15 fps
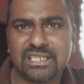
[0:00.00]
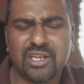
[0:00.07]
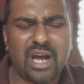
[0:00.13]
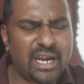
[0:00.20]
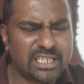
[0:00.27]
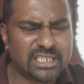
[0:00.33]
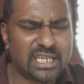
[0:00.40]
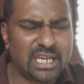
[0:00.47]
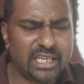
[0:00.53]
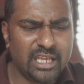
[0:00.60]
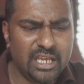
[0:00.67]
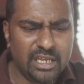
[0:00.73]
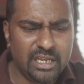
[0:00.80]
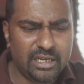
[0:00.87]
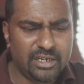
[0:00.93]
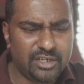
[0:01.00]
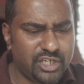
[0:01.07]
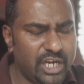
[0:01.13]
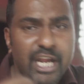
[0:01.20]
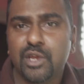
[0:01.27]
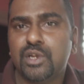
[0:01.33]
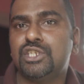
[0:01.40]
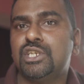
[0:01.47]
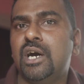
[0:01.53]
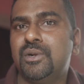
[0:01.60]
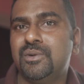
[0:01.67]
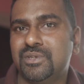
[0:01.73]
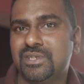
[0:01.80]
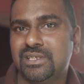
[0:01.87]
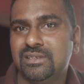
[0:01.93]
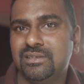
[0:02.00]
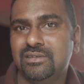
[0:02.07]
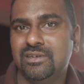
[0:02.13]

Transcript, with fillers: God is telling, trade your sorrows.